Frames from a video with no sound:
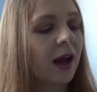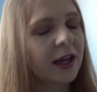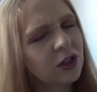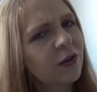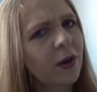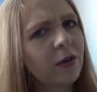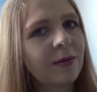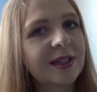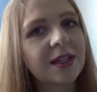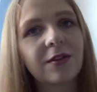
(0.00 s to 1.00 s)
I took a photo of
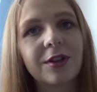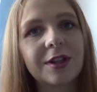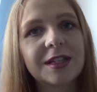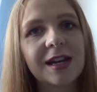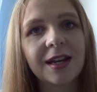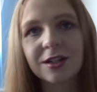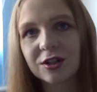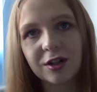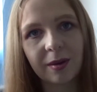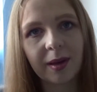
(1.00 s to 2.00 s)
myself the other day. I'd
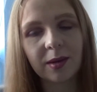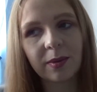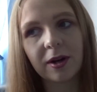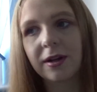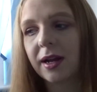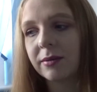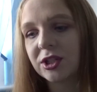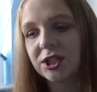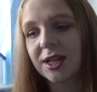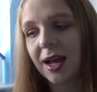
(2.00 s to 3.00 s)
got no makeup on, I was
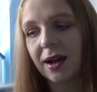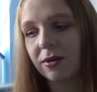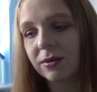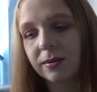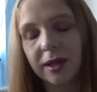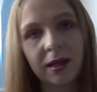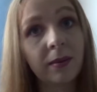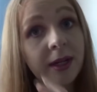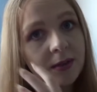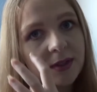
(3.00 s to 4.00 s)
just out. We
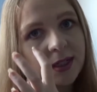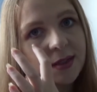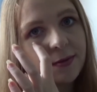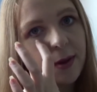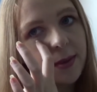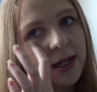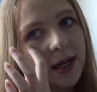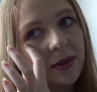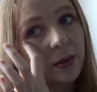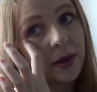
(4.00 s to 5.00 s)
went to visit some family
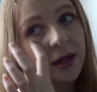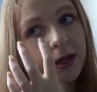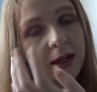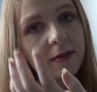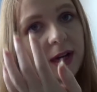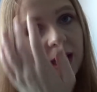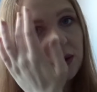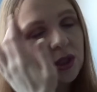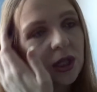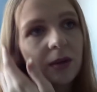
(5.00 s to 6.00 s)
now that we're kind of
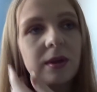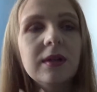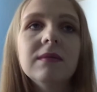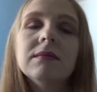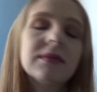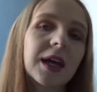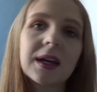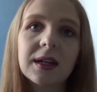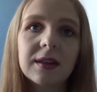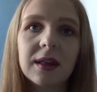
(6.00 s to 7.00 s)
allowed to and that
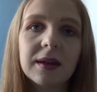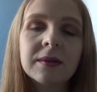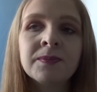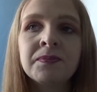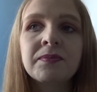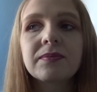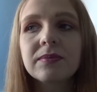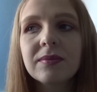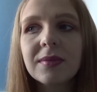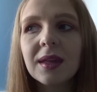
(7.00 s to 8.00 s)
kind of thing.
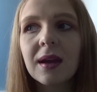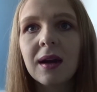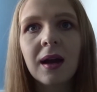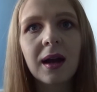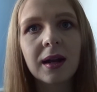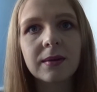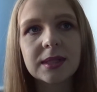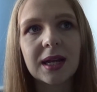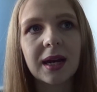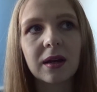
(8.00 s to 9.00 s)
And I
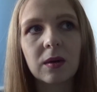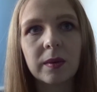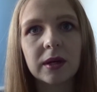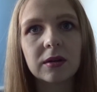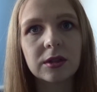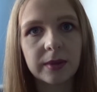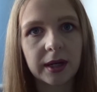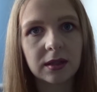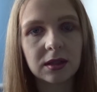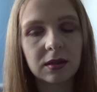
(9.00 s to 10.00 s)
was like, oh my god, do I
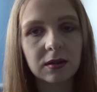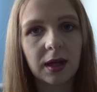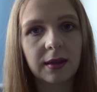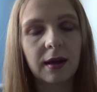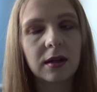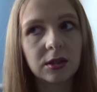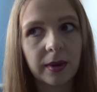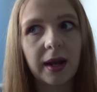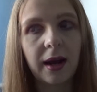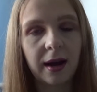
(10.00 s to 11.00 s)
actually look like that? Do
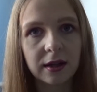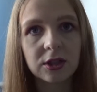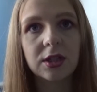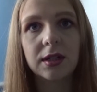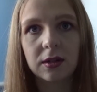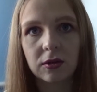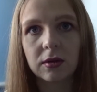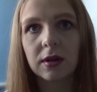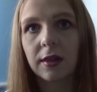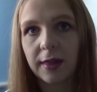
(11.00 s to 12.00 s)
I actually
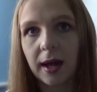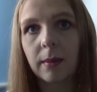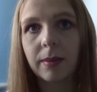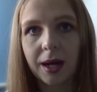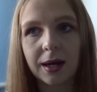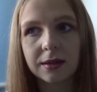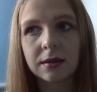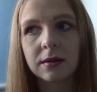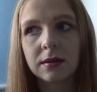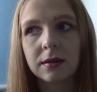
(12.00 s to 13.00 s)
look that bad
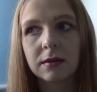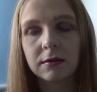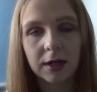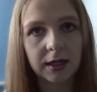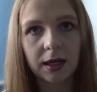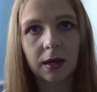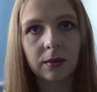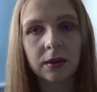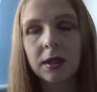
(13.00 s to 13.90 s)
right now?